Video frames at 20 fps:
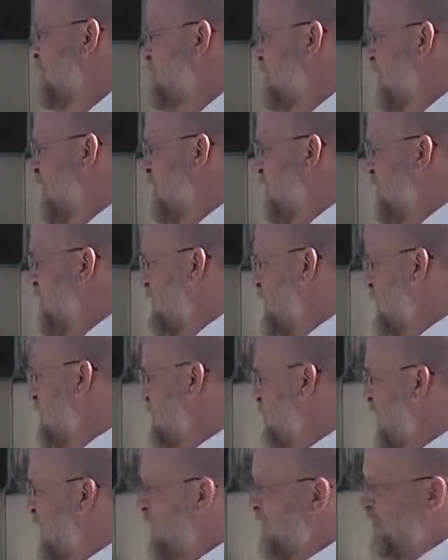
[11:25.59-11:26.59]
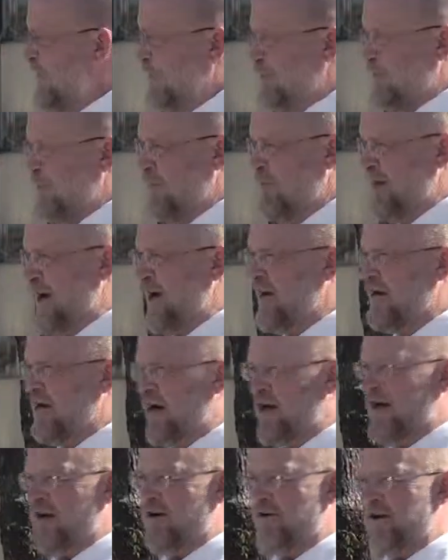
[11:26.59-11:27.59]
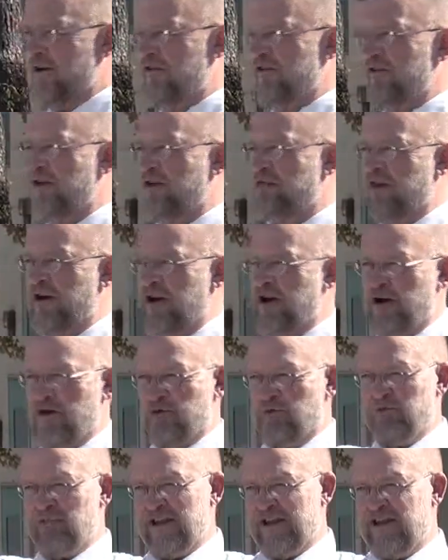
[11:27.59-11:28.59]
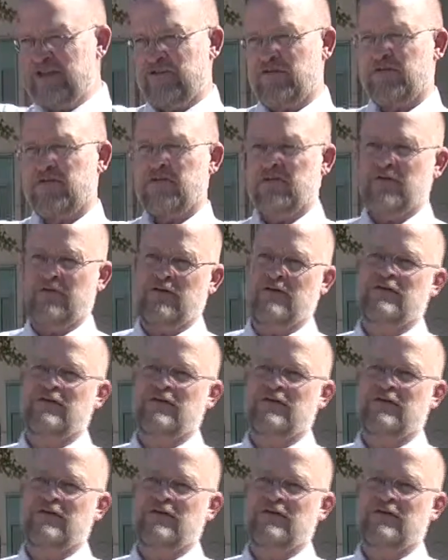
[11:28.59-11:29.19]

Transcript: we have a situation where my daughter has never known peace.